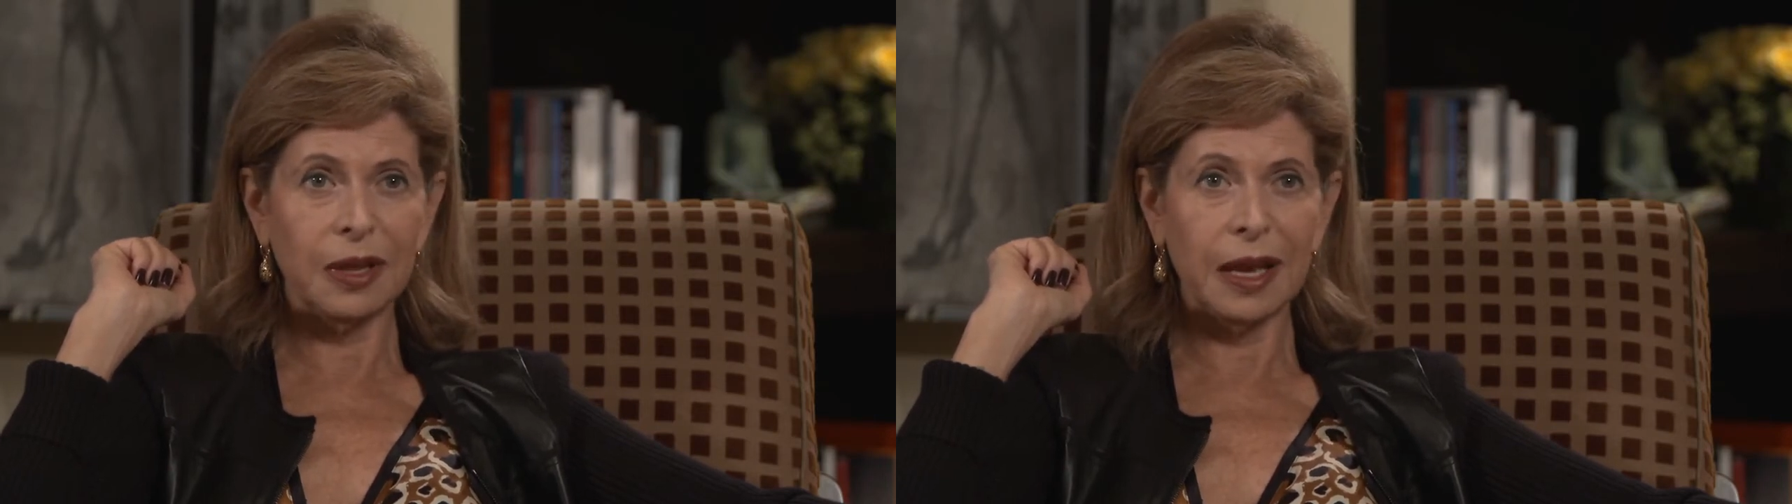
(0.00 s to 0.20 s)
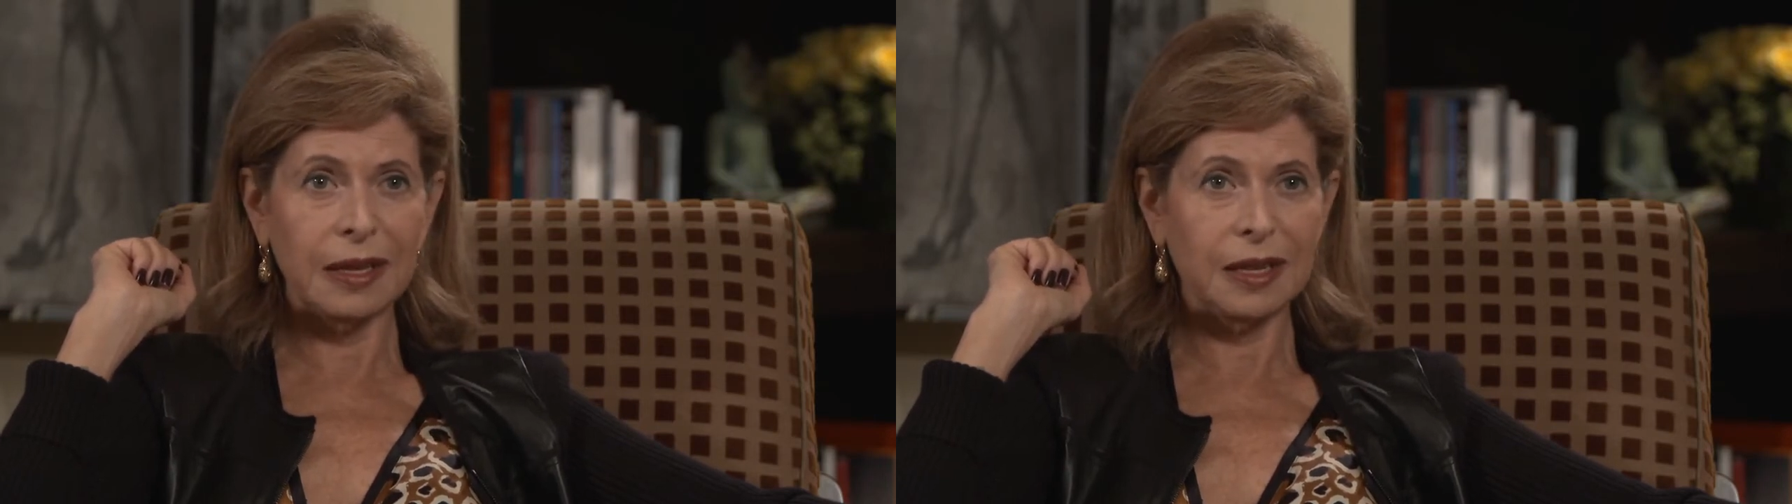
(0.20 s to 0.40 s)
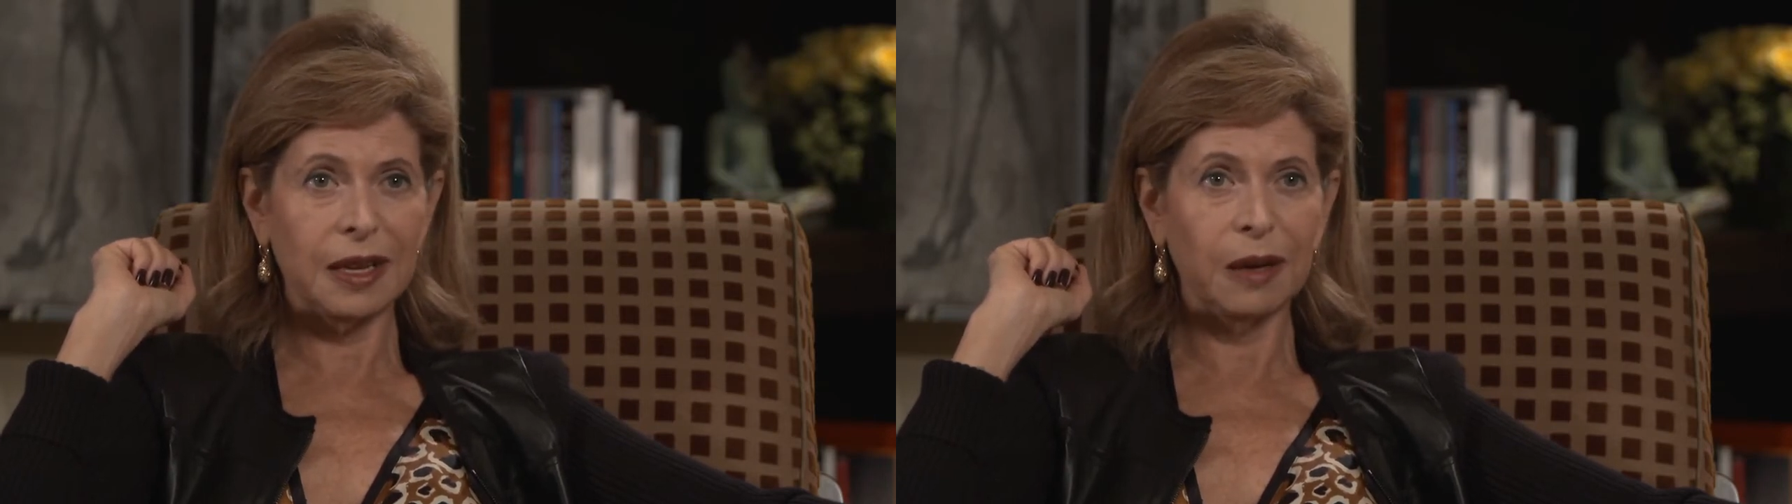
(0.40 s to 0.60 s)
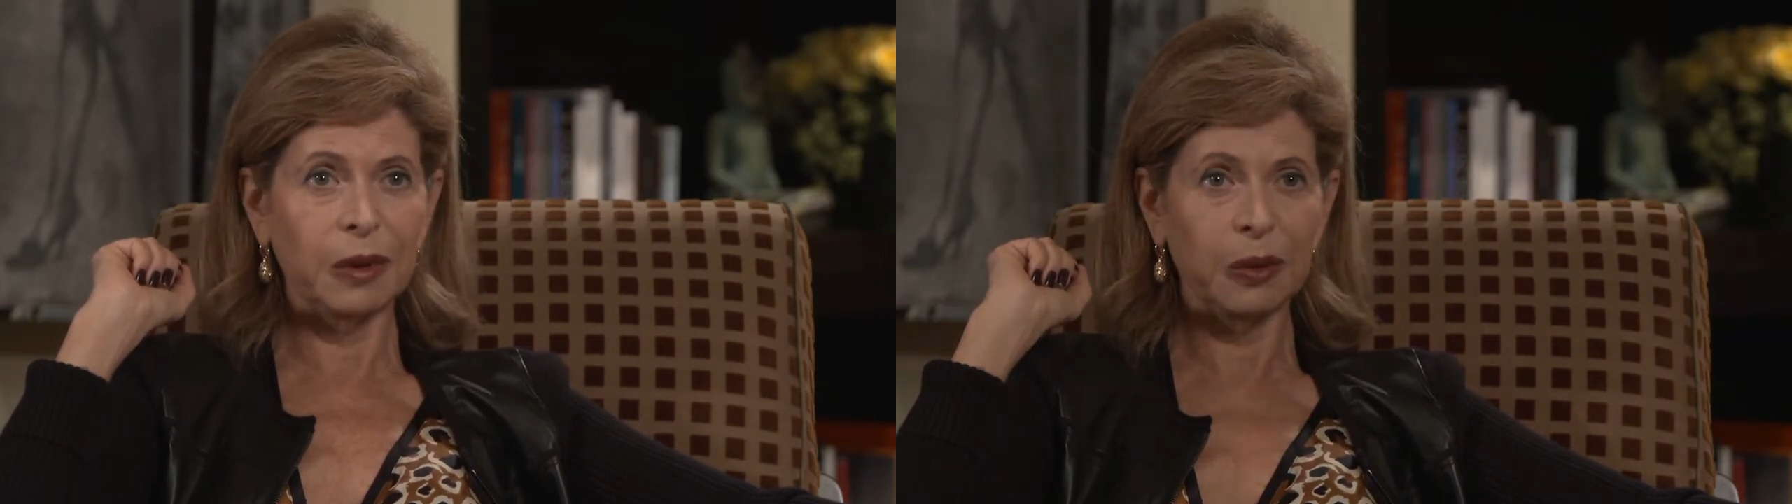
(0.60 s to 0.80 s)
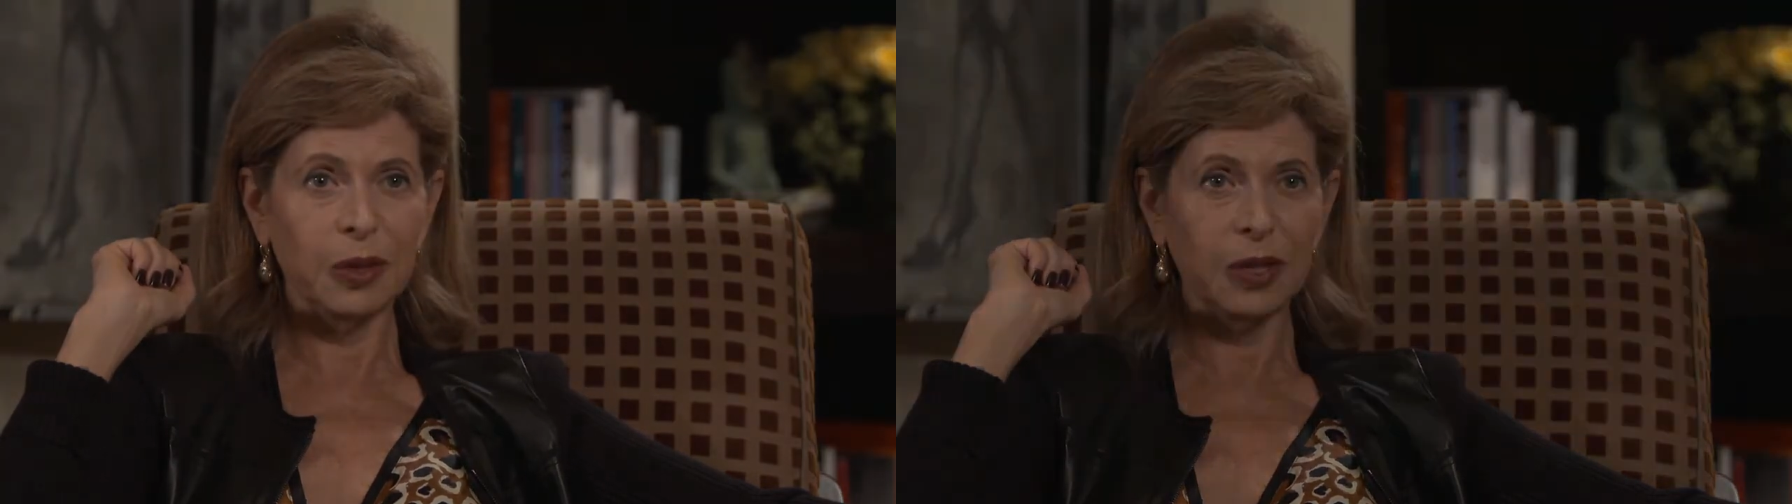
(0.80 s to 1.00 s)
the last time
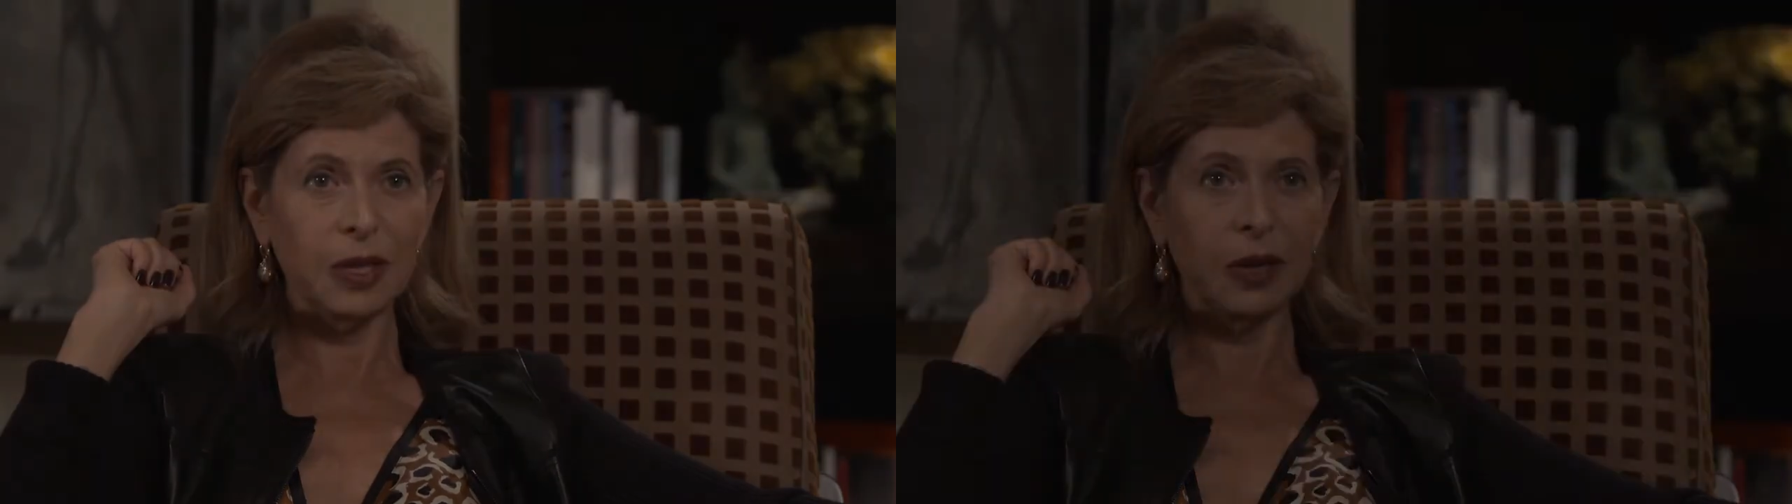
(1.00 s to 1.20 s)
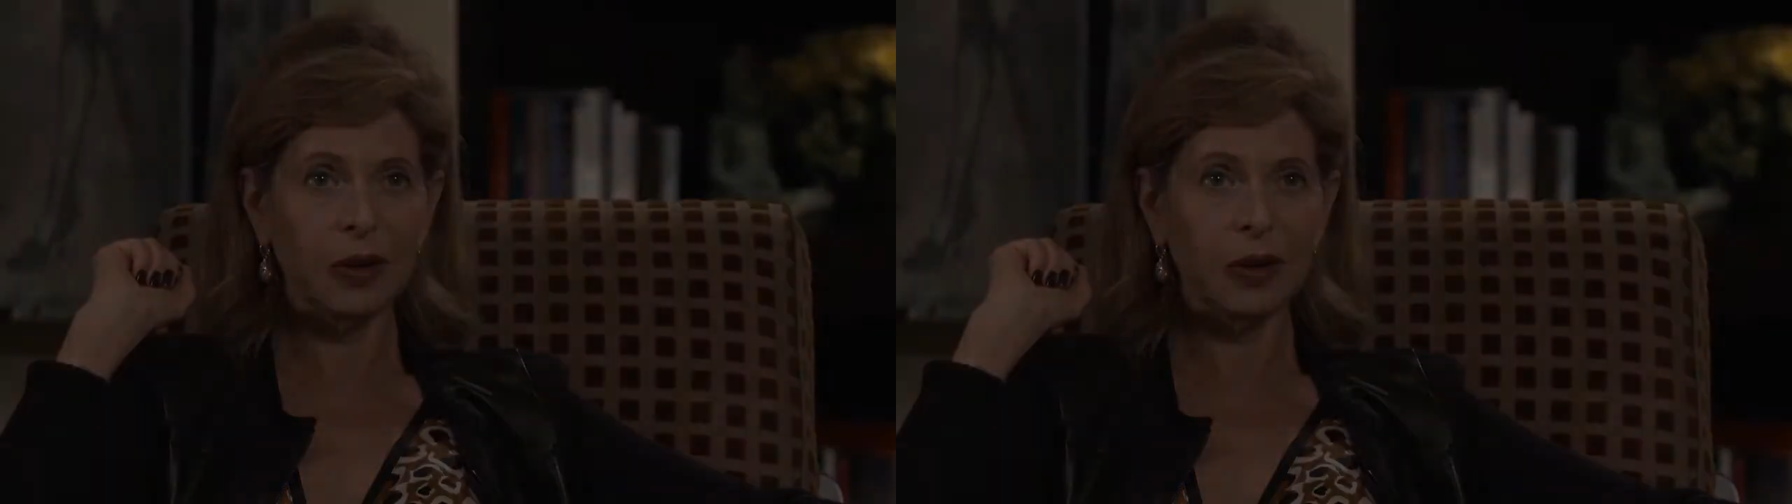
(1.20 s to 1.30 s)
he would see